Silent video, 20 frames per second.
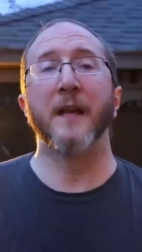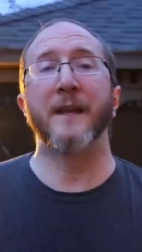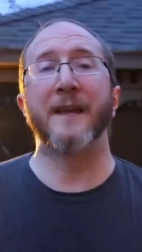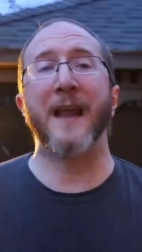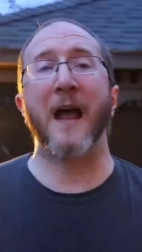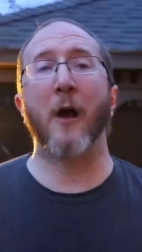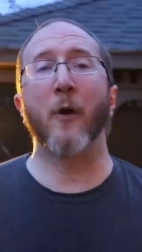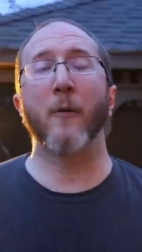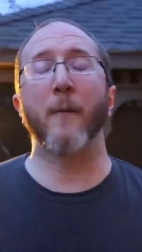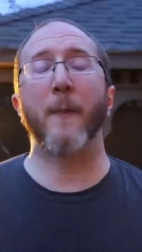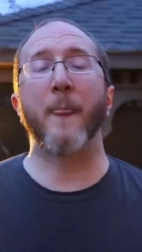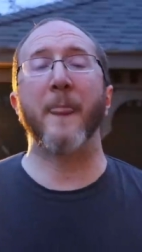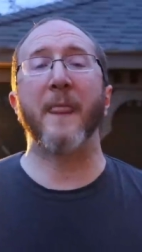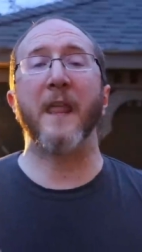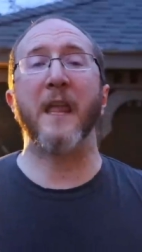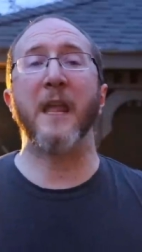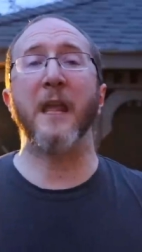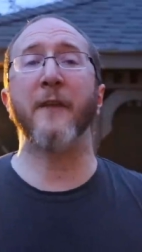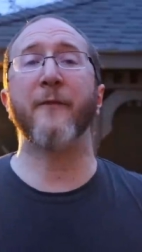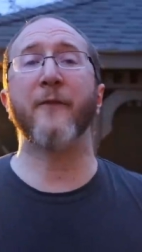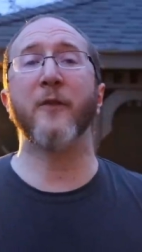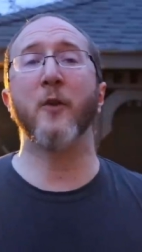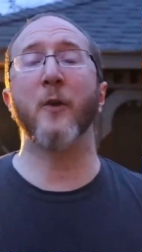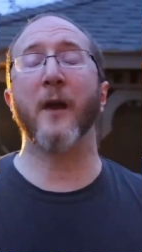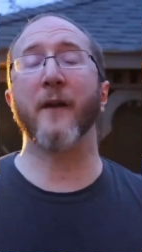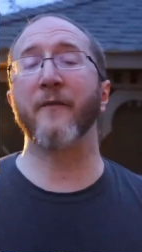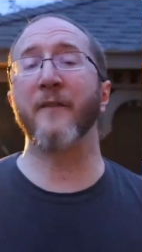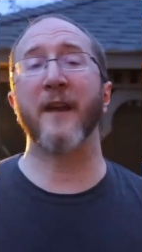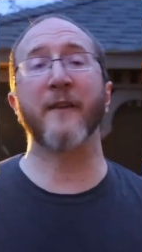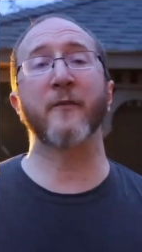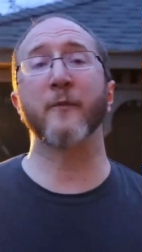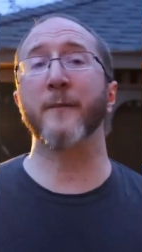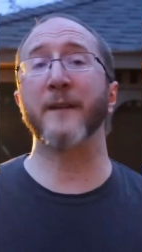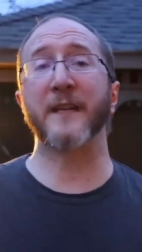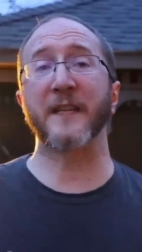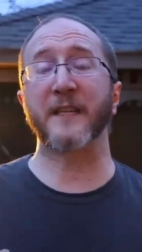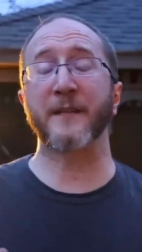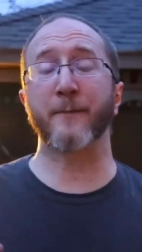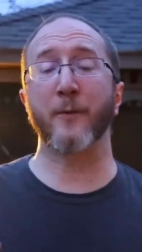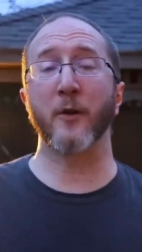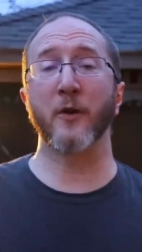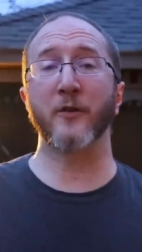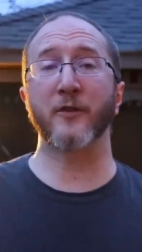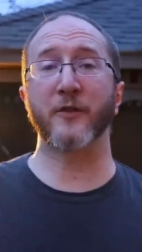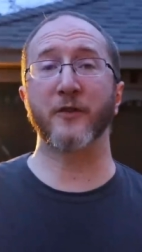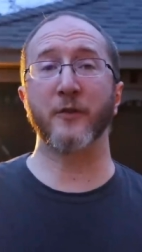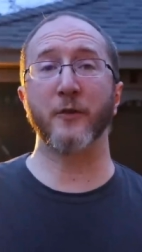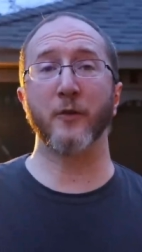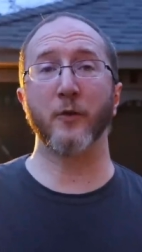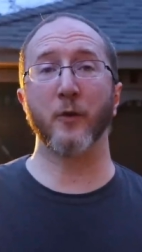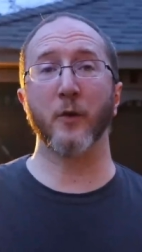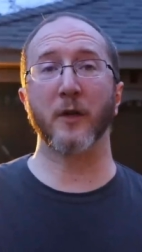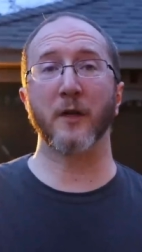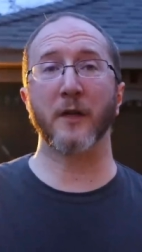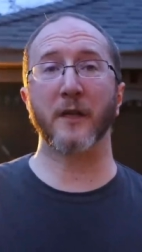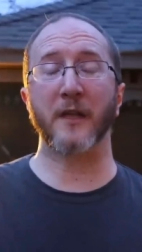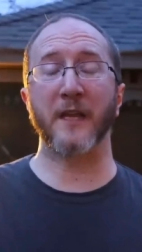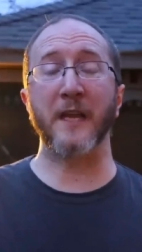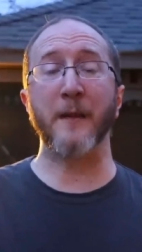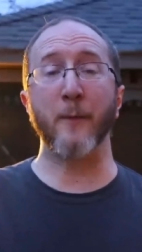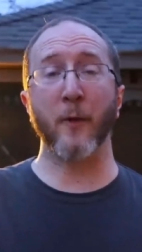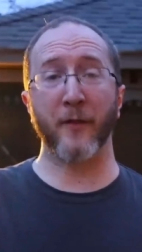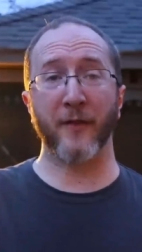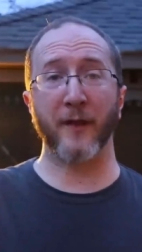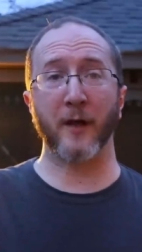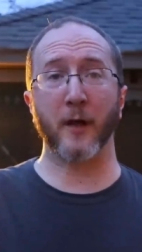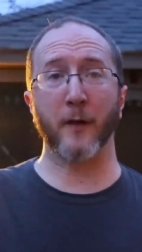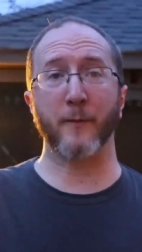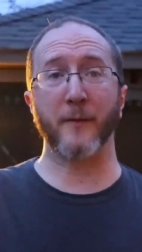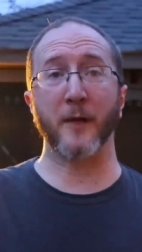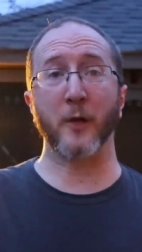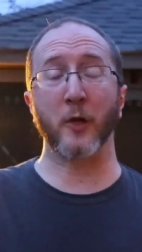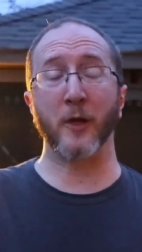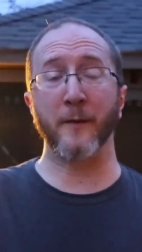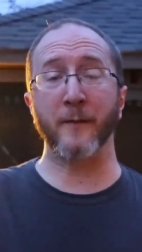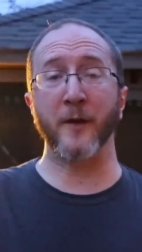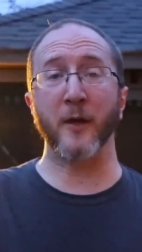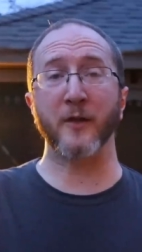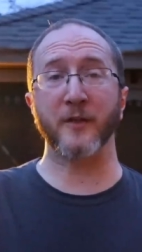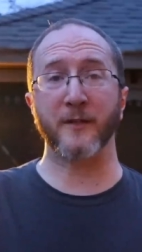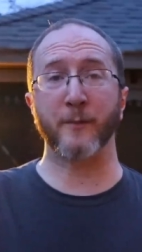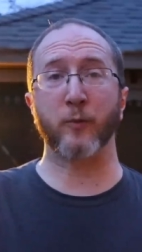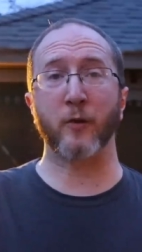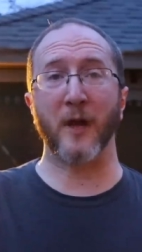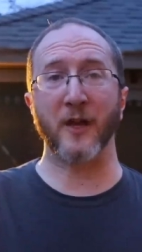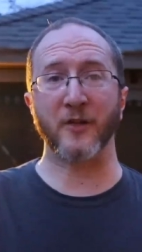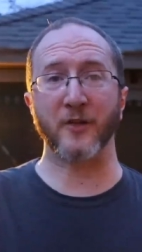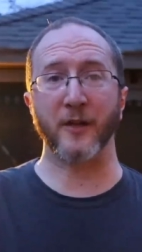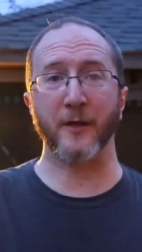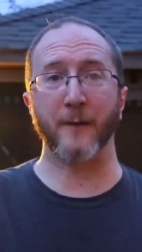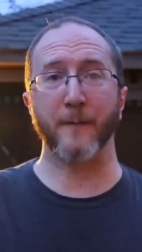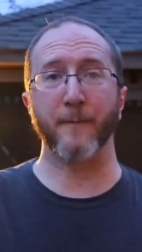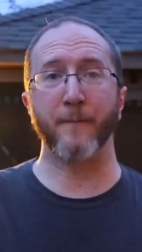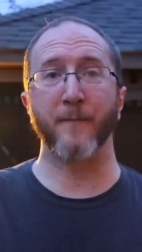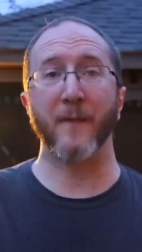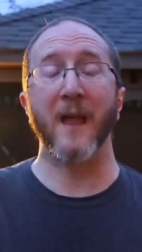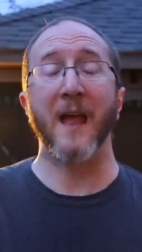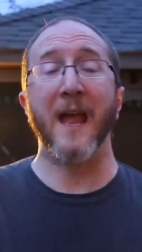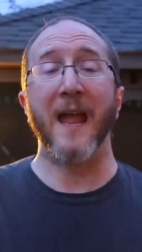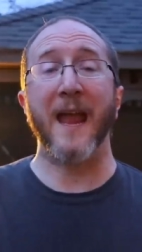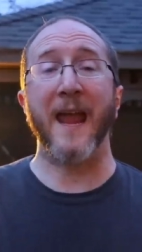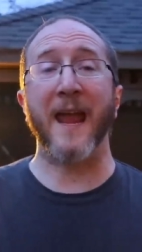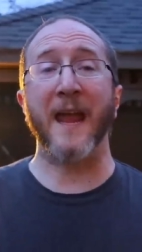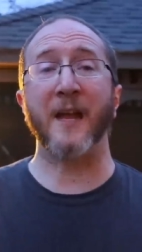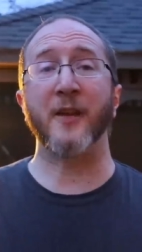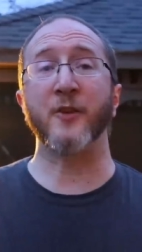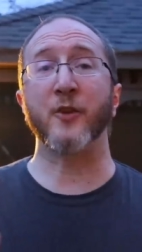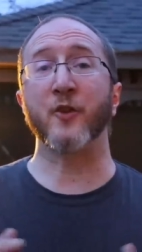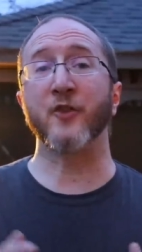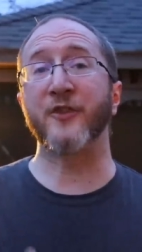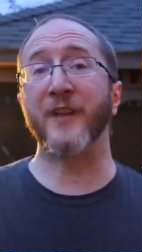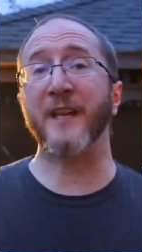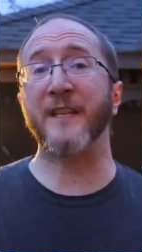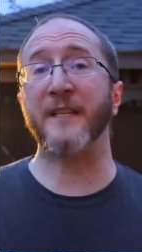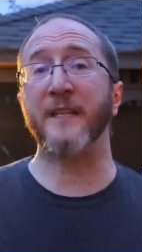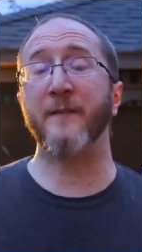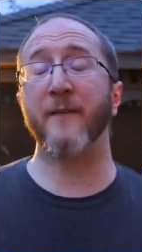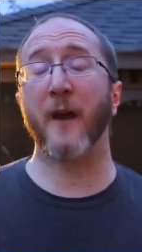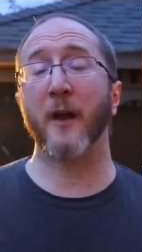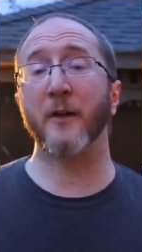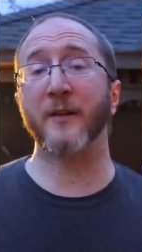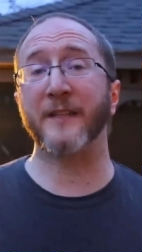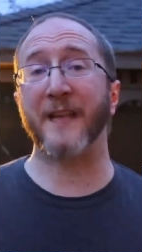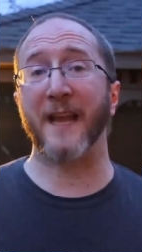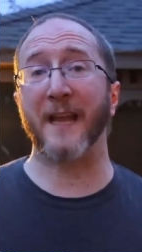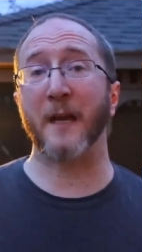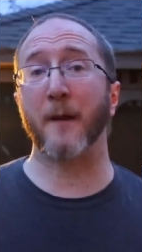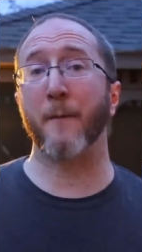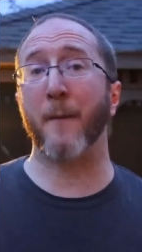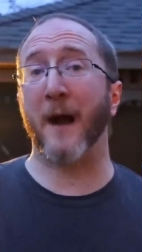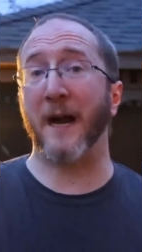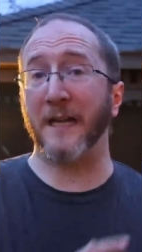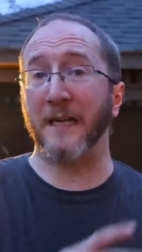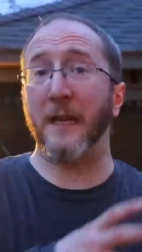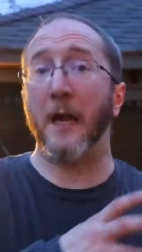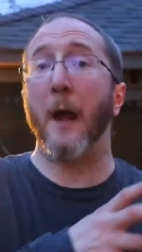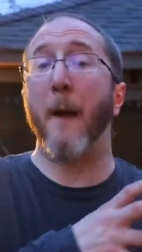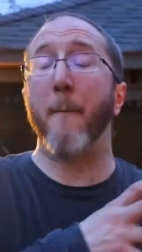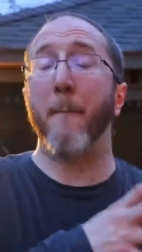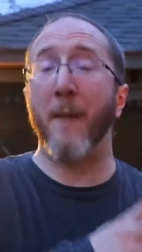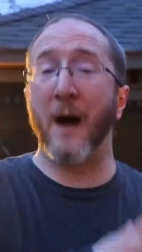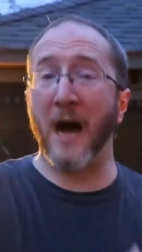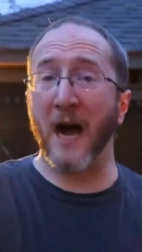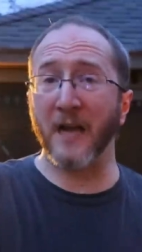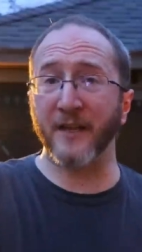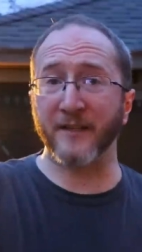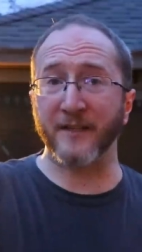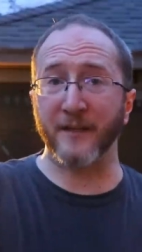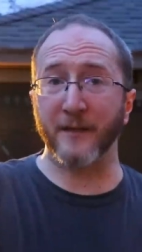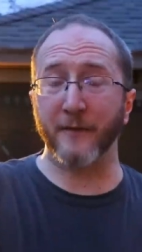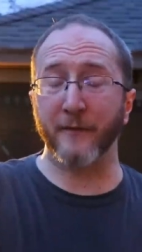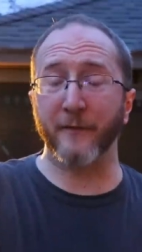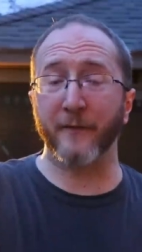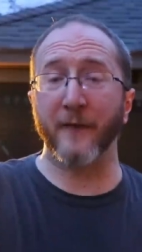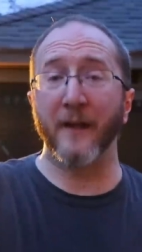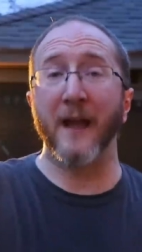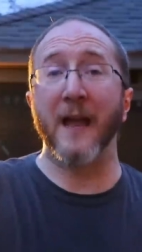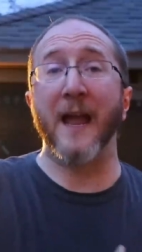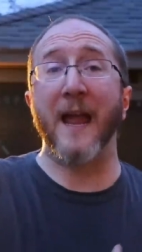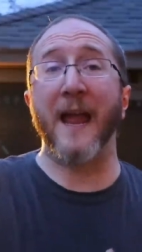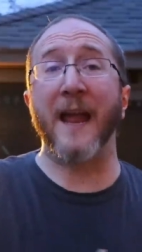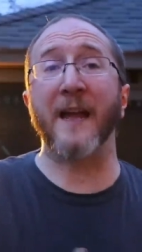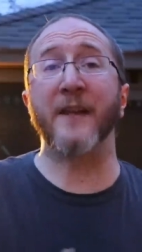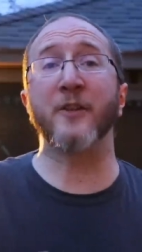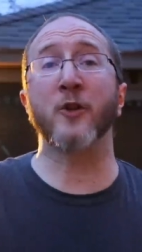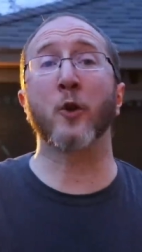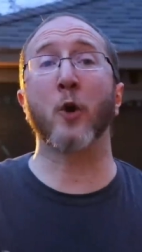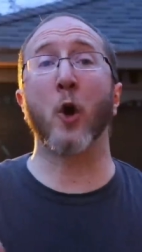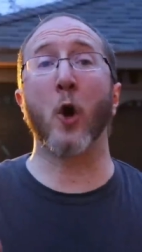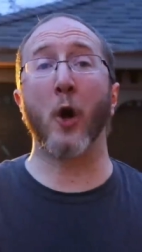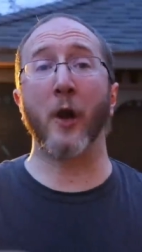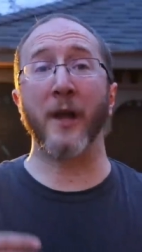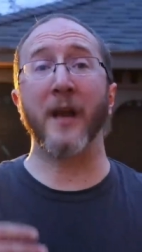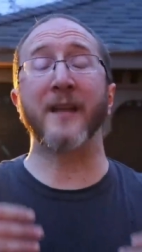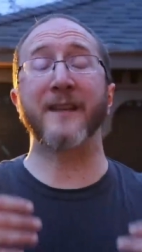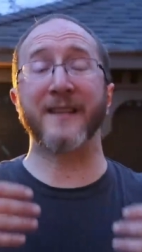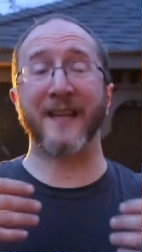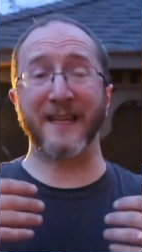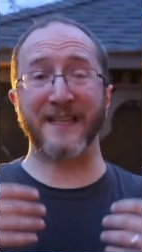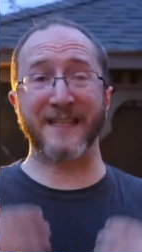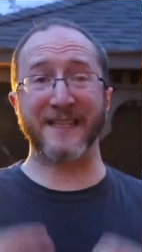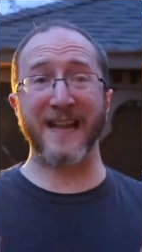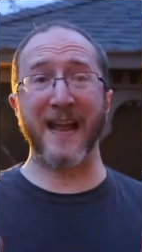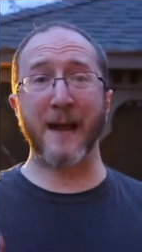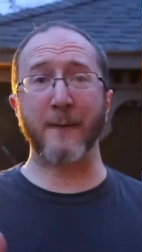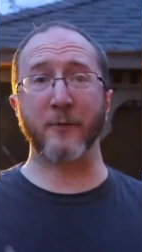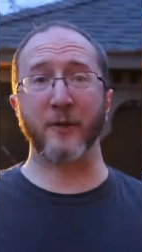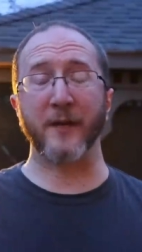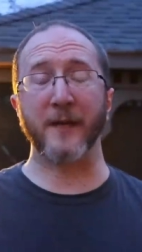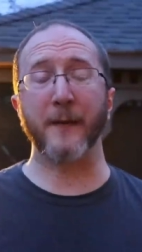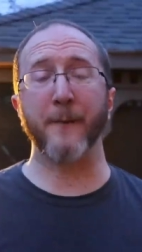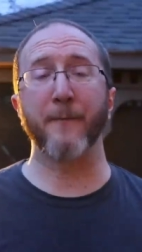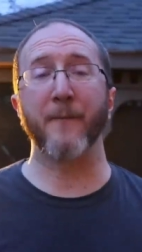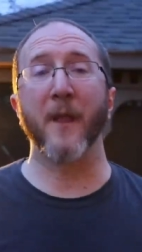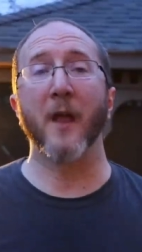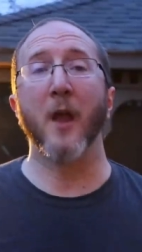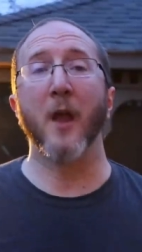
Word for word: Now, if you have never been exposed to chemotherapy or immunosuppression and your JC virus antibody positive and you're on Tysabri,